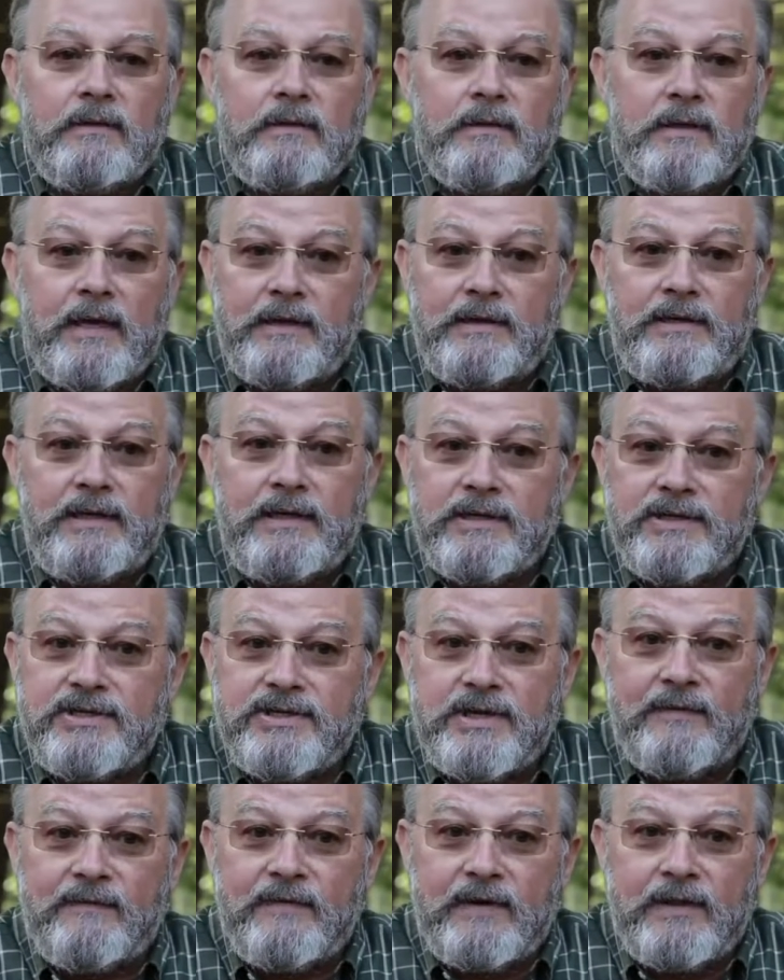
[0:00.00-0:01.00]
in
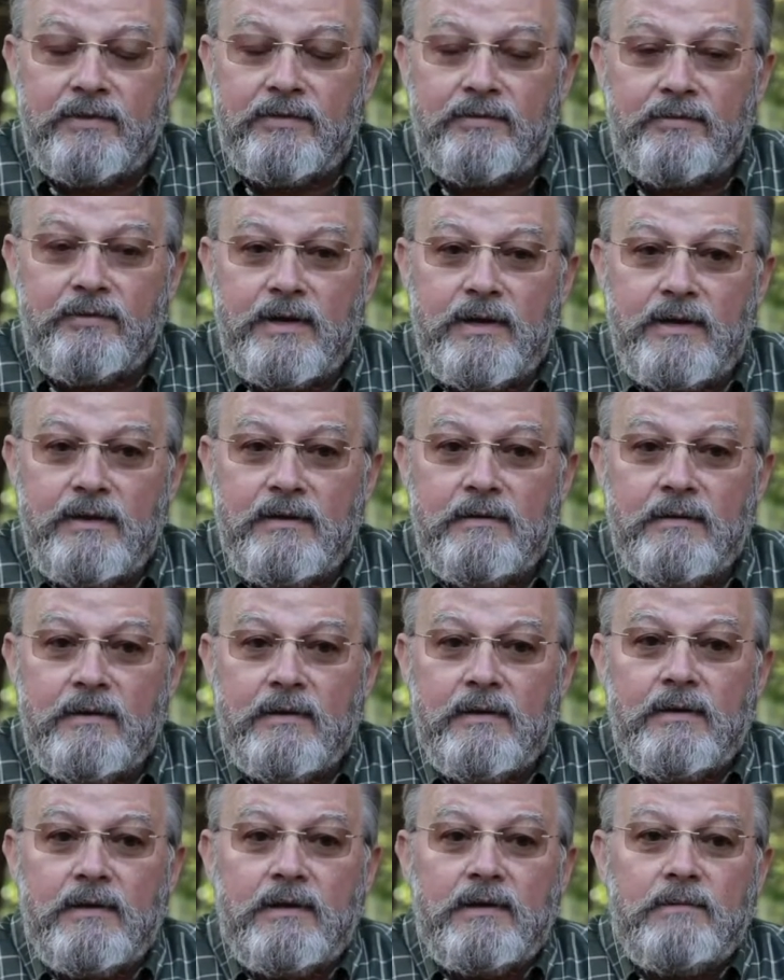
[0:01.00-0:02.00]
1973
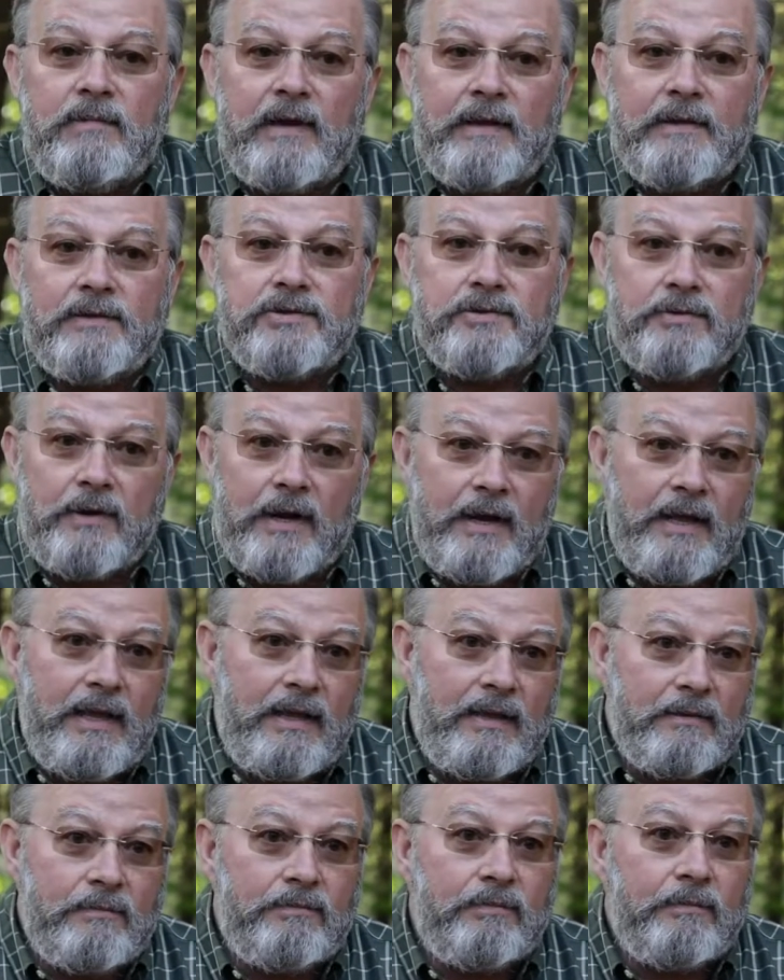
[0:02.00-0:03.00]
by the
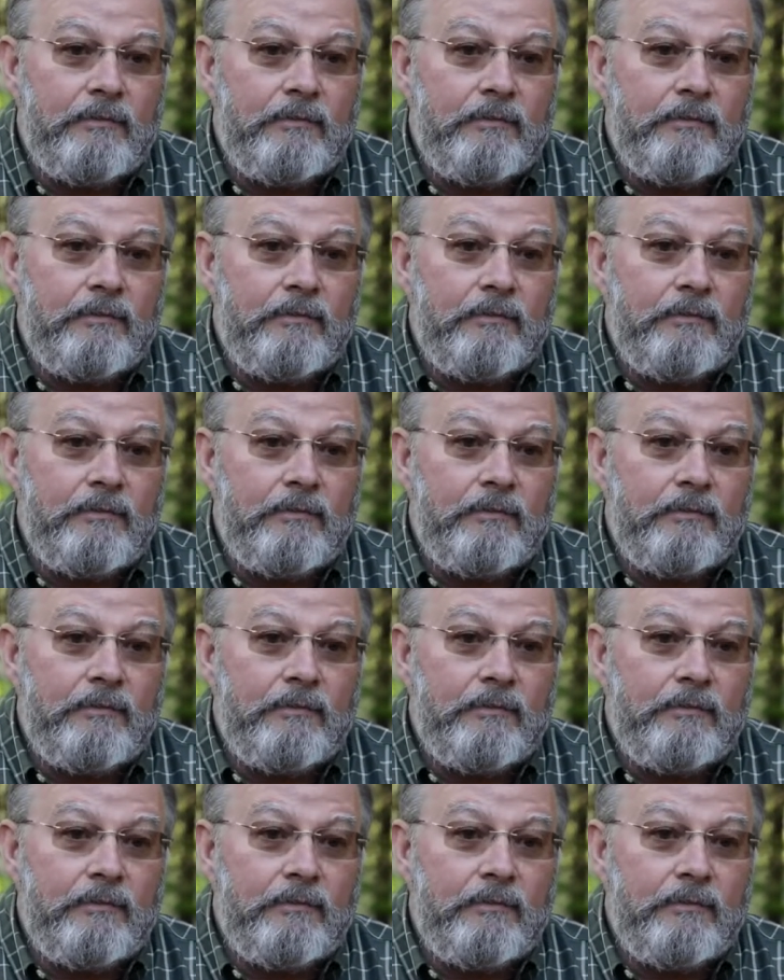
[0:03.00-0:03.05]
Stranahan